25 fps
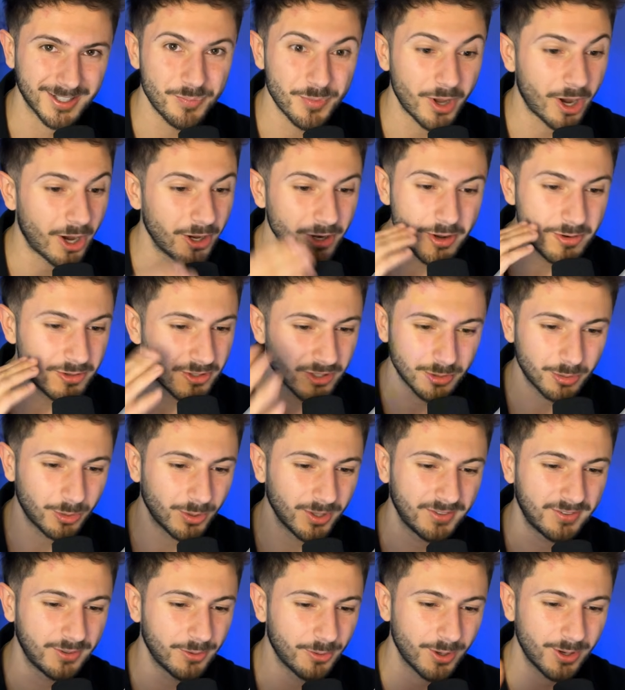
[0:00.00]
I don't just want to see
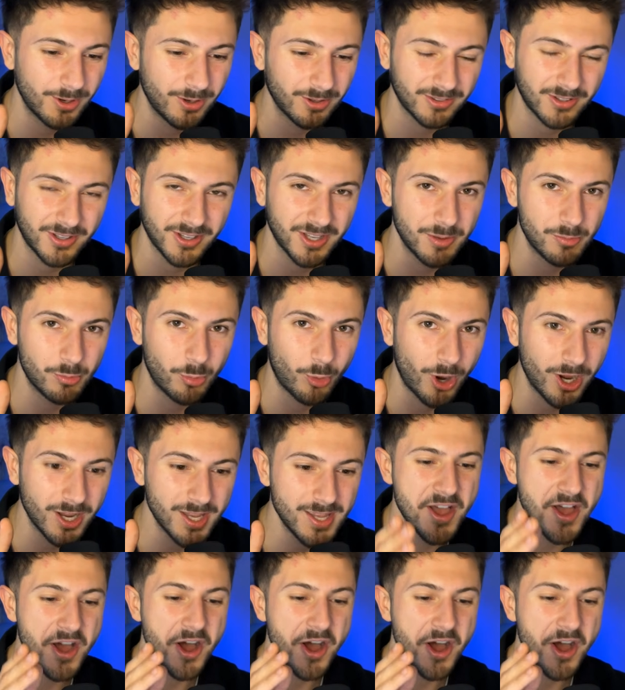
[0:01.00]
what it looks like in white.